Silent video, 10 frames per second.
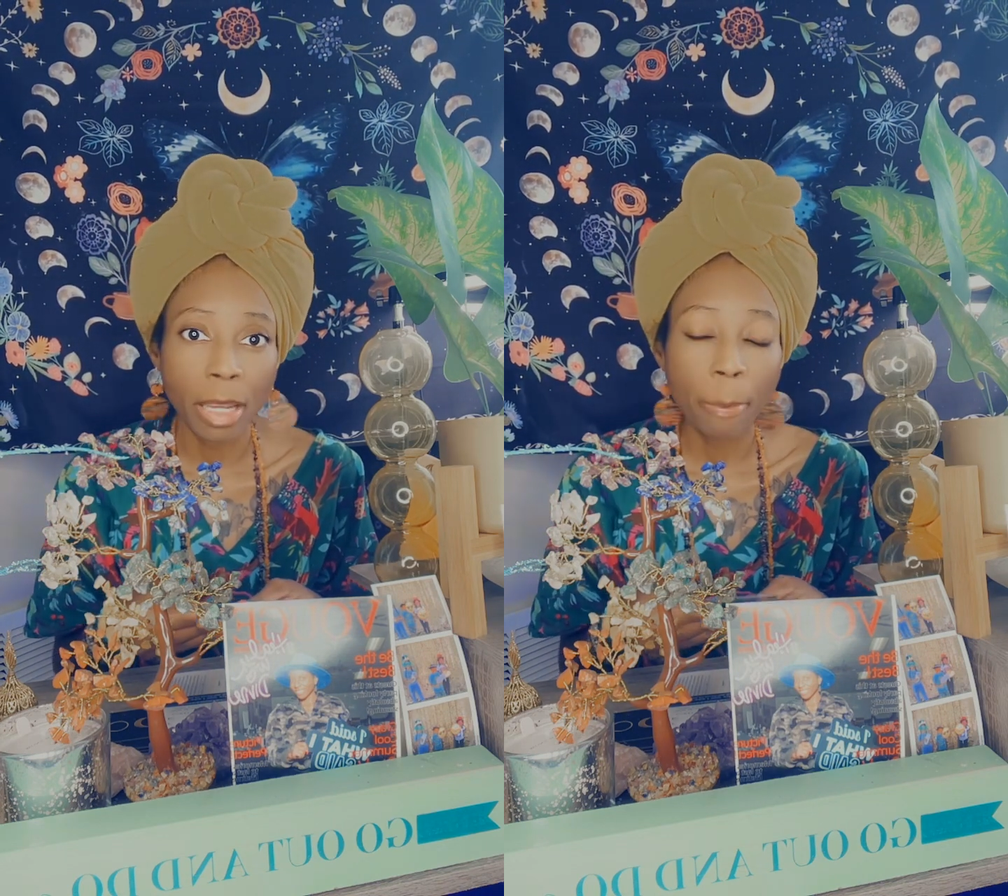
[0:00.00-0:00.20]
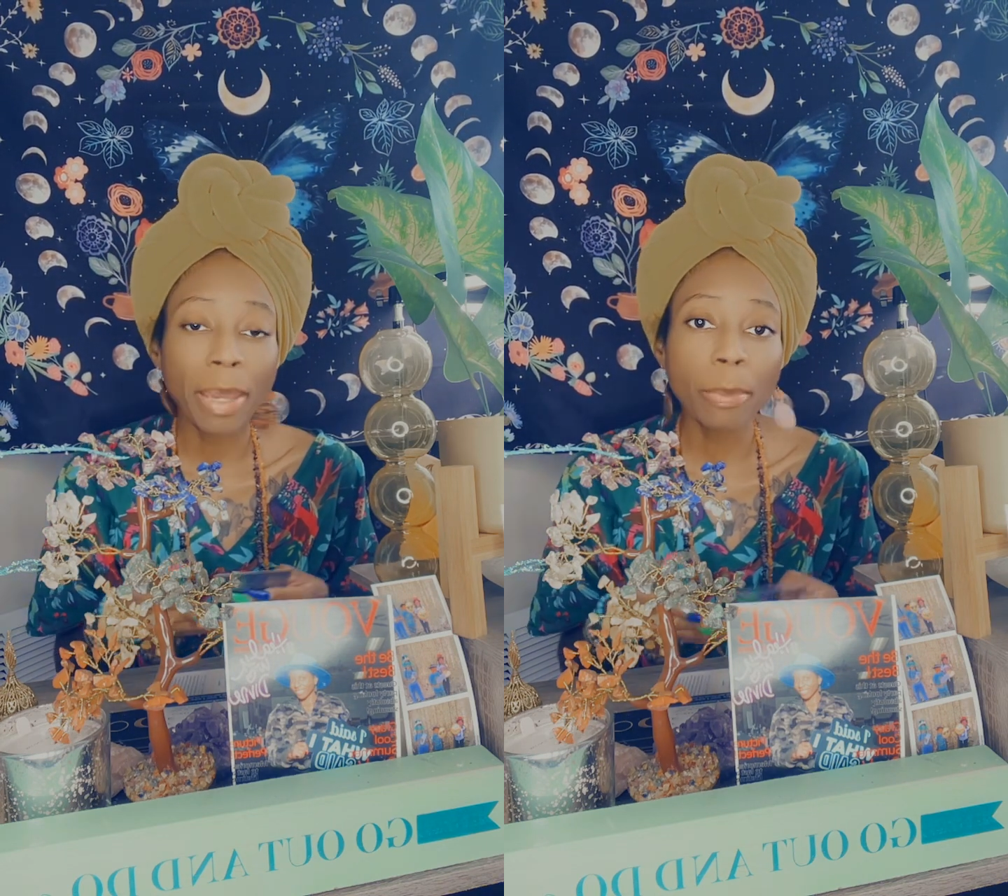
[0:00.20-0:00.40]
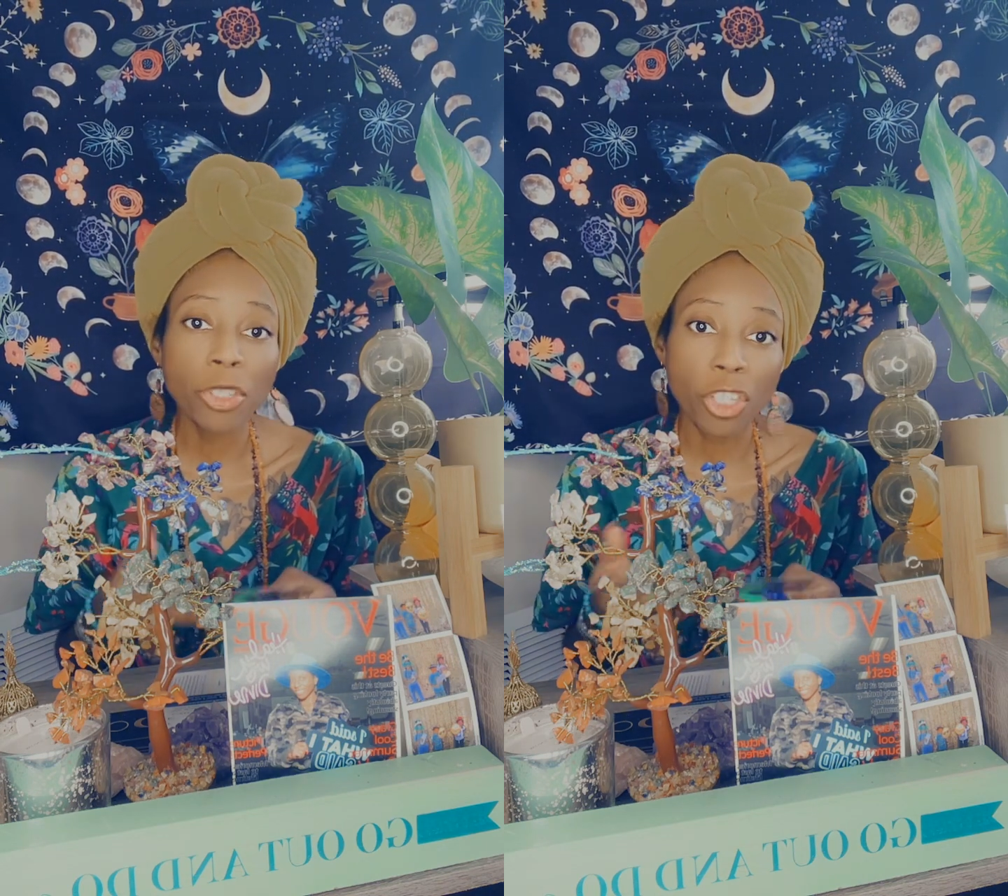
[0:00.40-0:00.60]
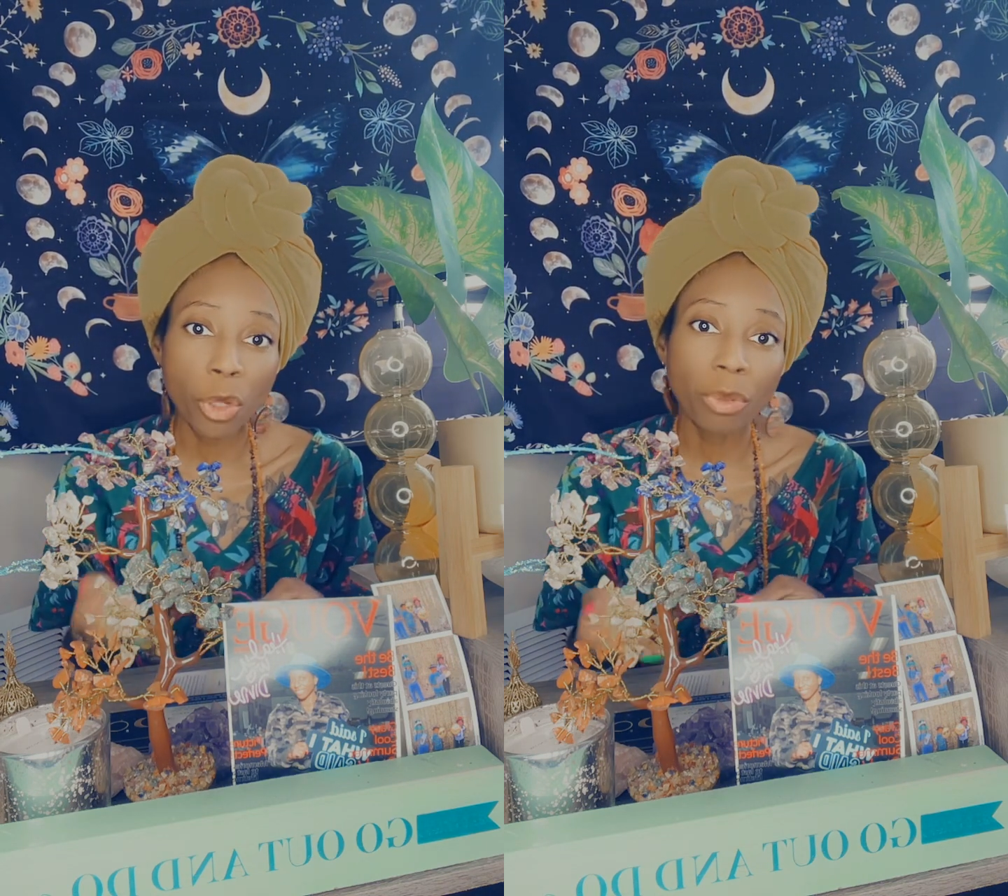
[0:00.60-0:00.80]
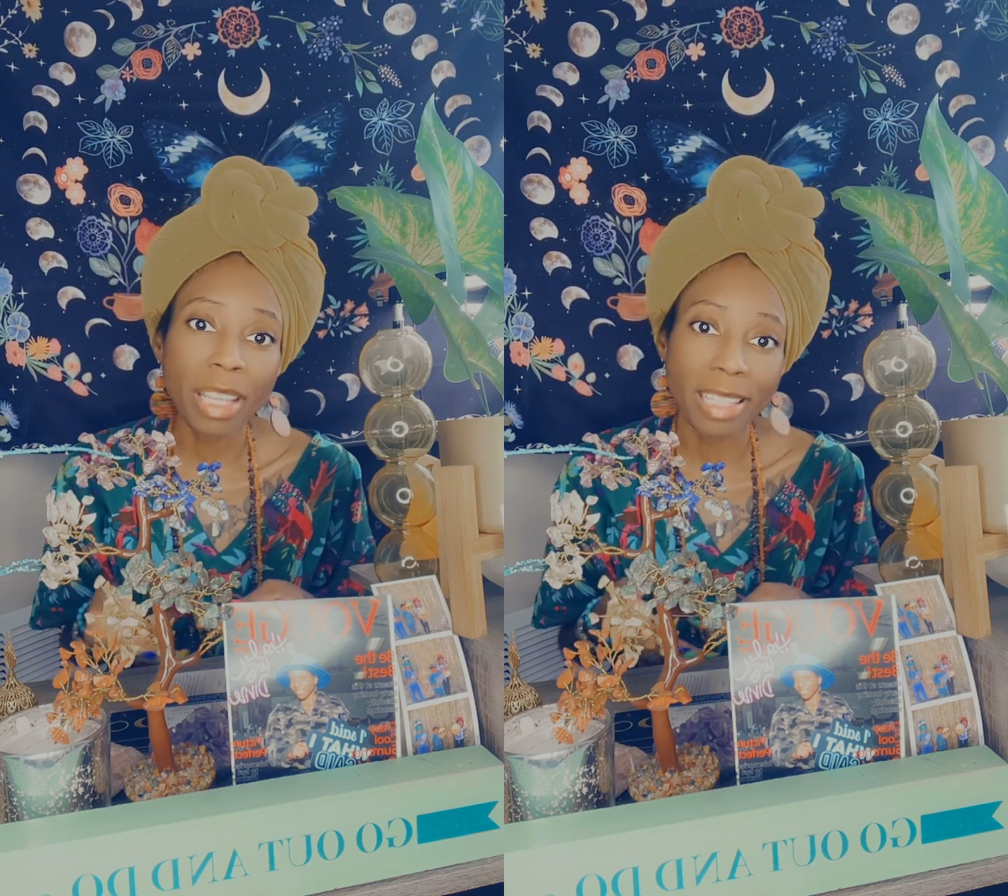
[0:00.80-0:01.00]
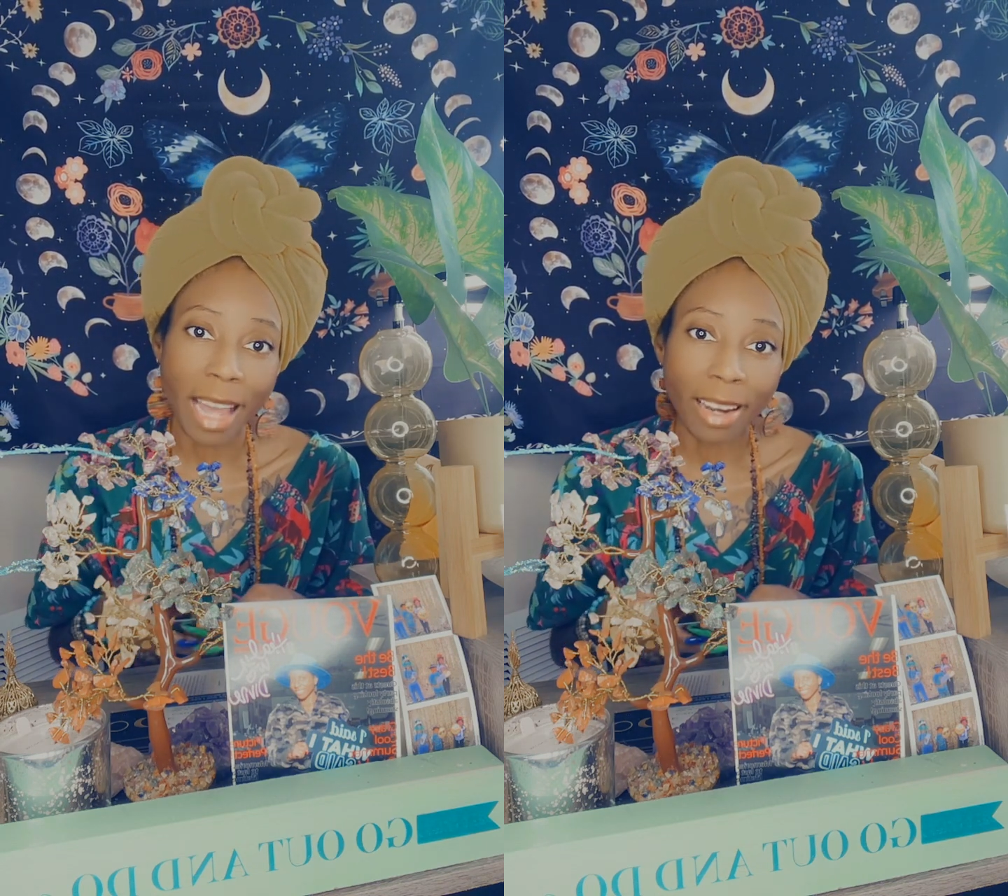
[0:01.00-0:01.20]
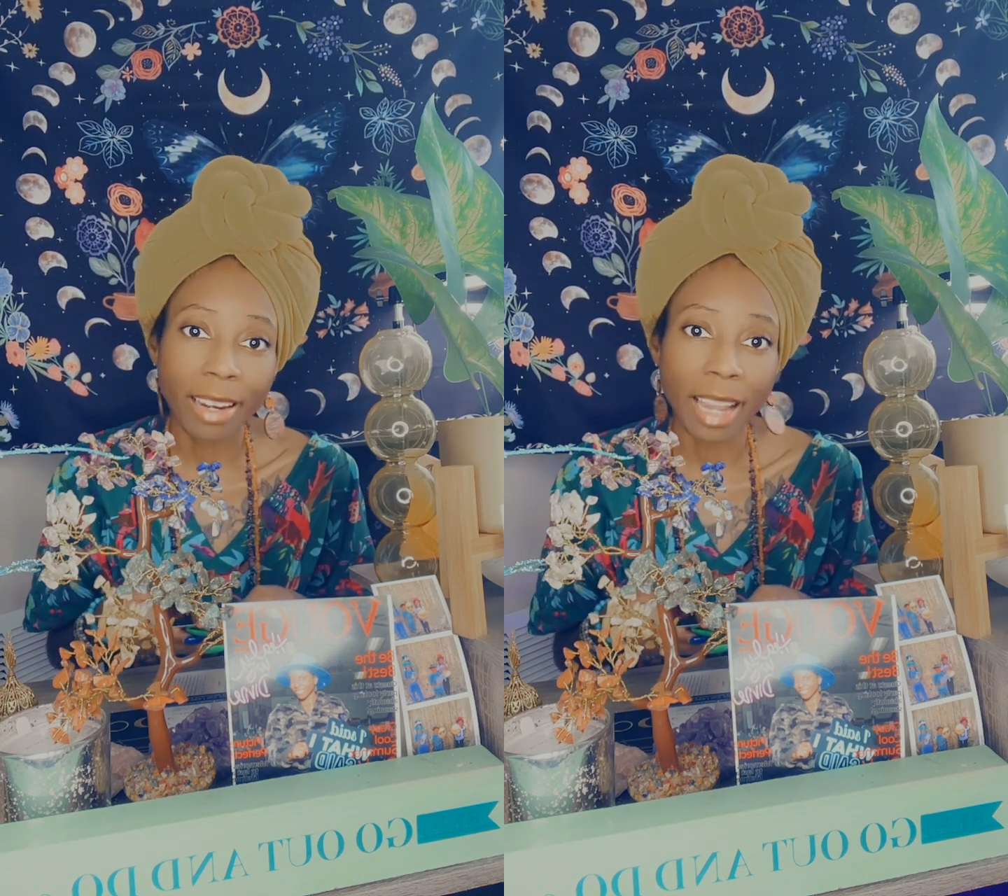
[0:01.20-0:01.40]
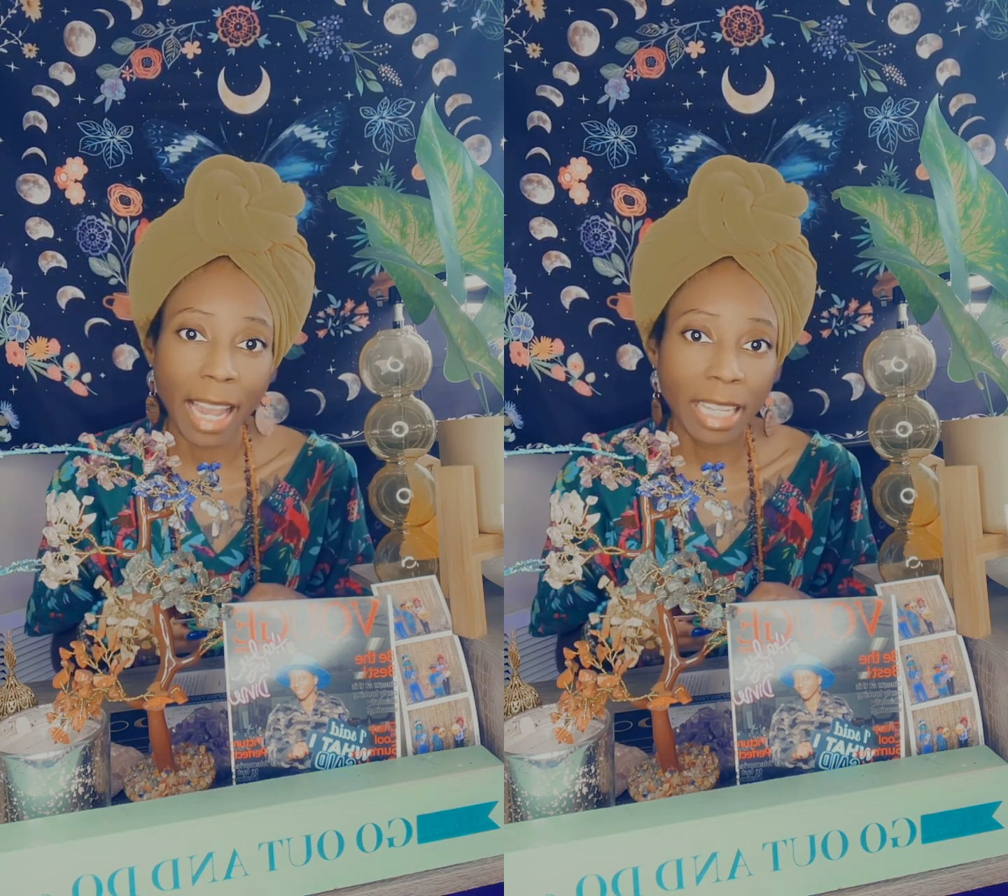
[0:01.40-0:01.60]
People should do things out of the
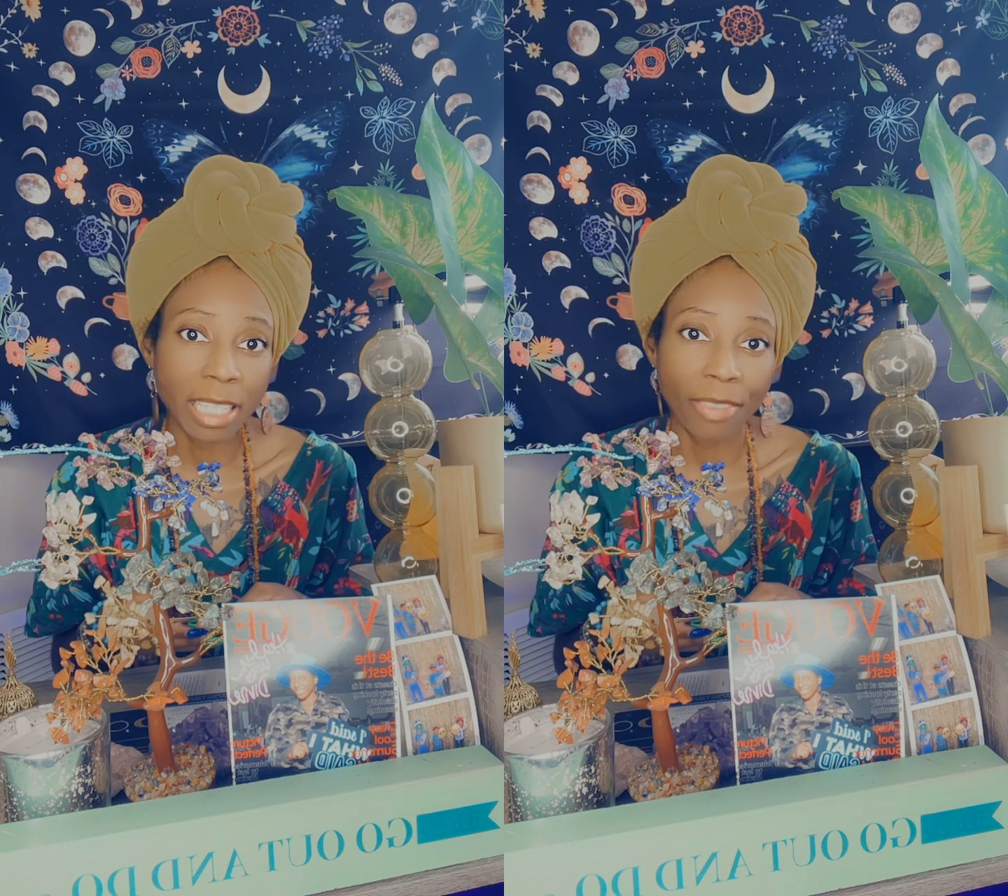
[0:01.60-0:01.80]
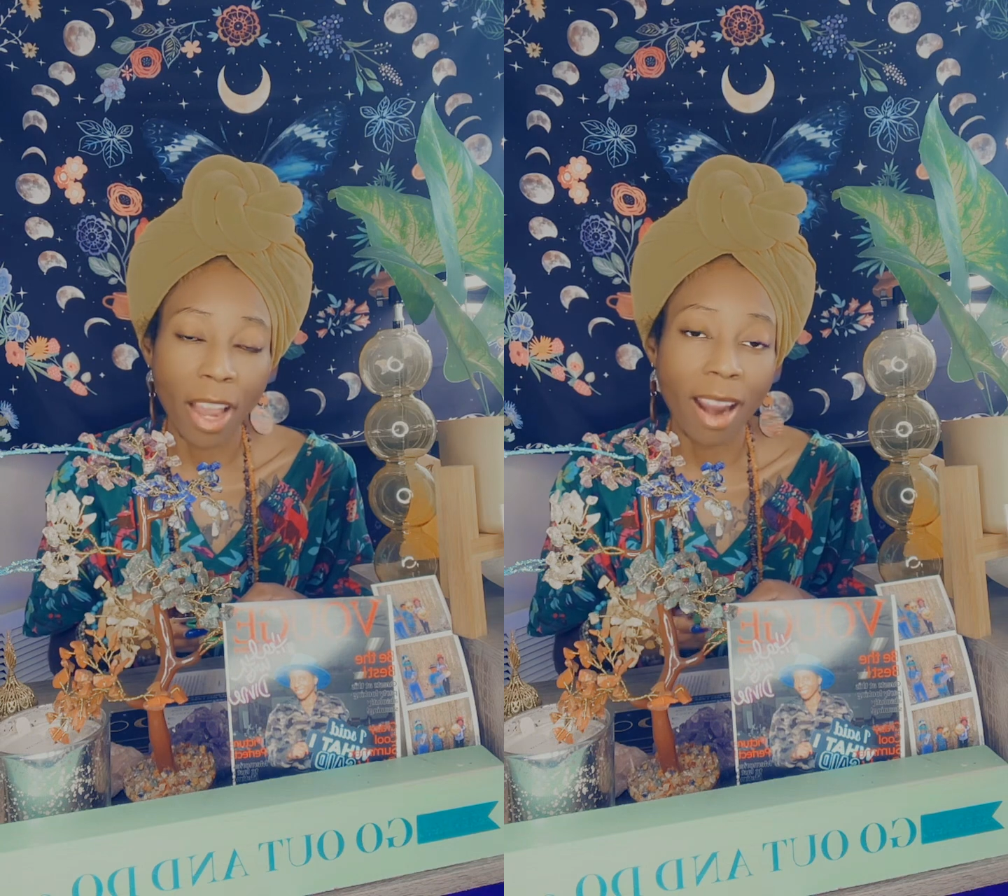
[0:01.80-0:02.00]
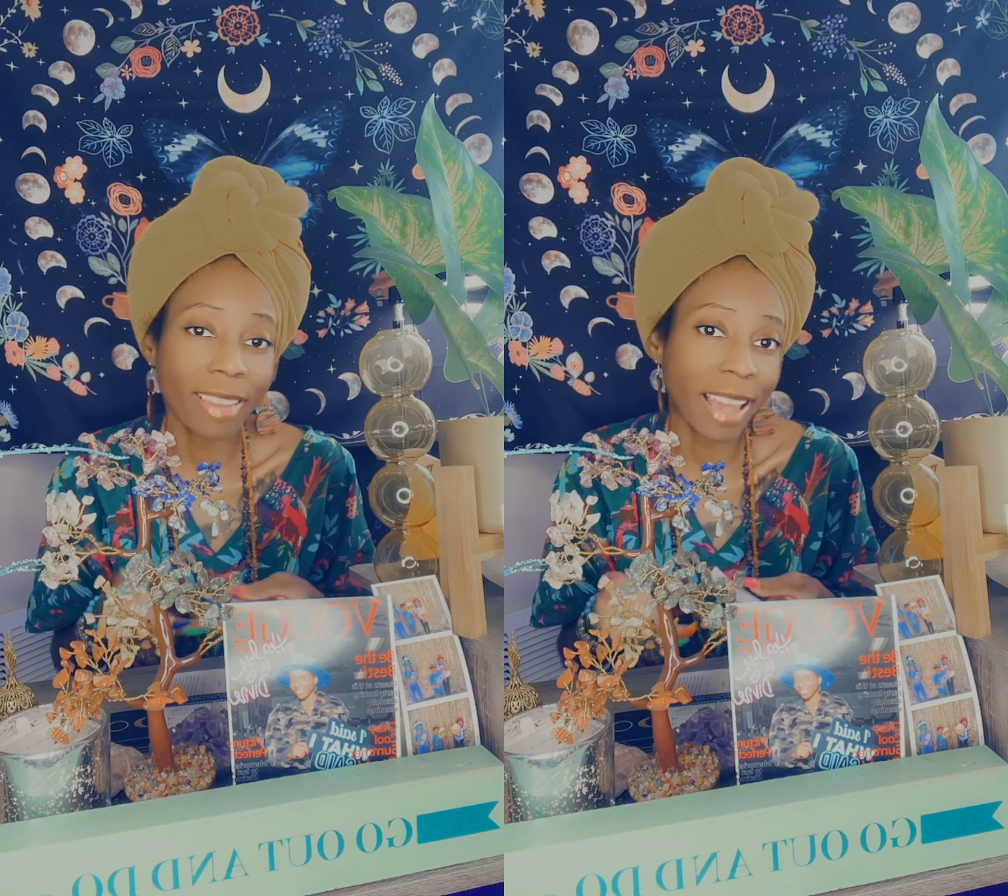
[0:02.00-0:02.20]
kindness of their heart.